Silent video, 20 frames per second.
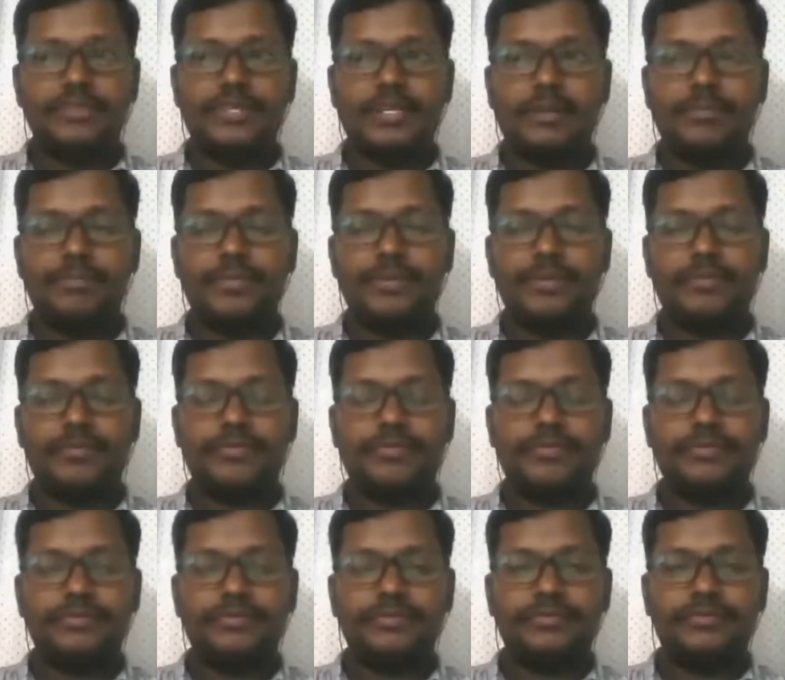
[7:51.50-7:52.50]
the company of
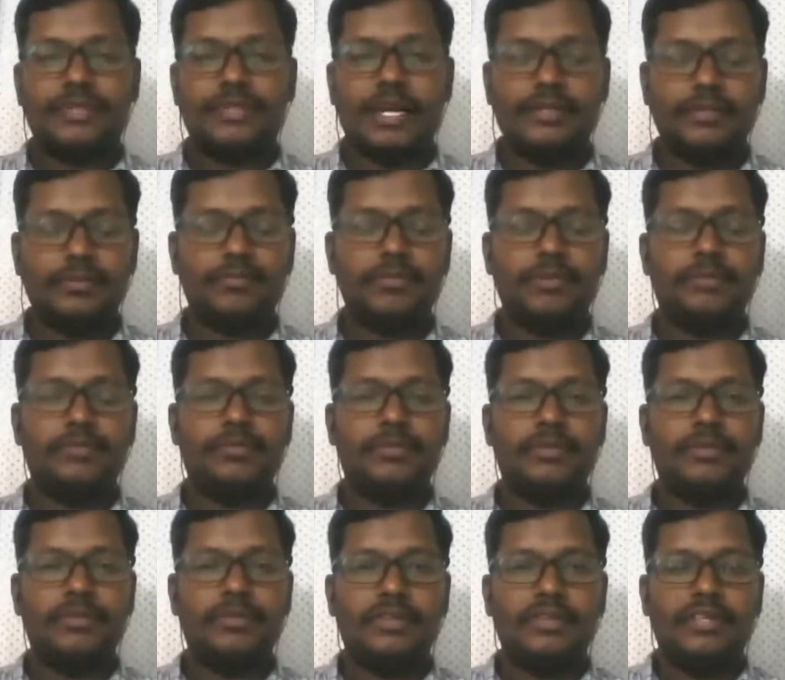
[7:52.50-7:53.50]
other
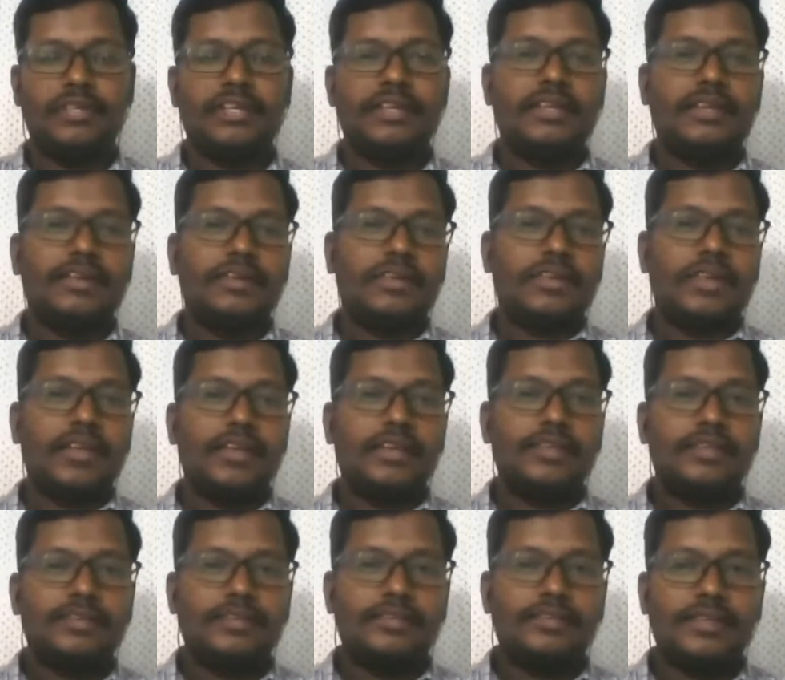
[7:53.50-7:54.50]
people.
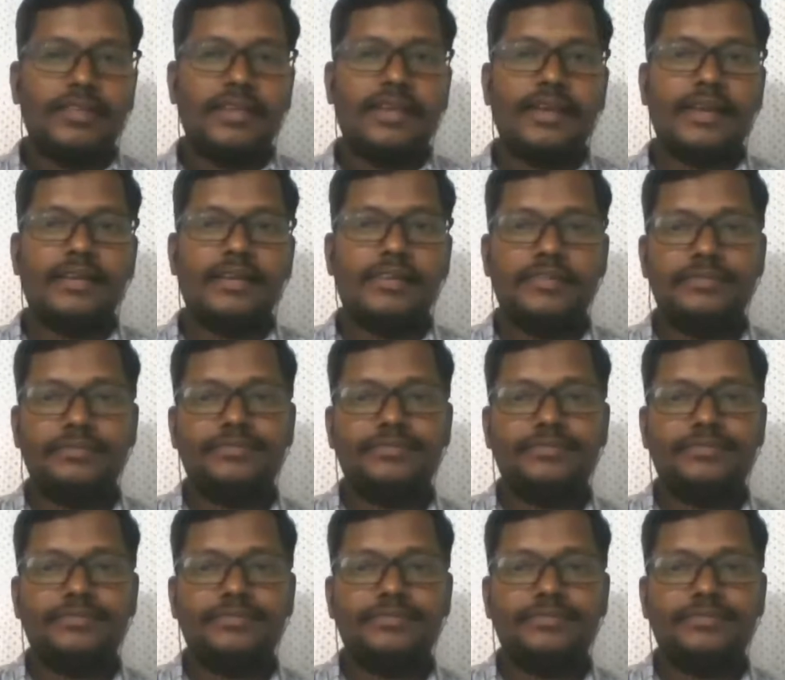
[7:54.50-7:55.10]
Okay, they get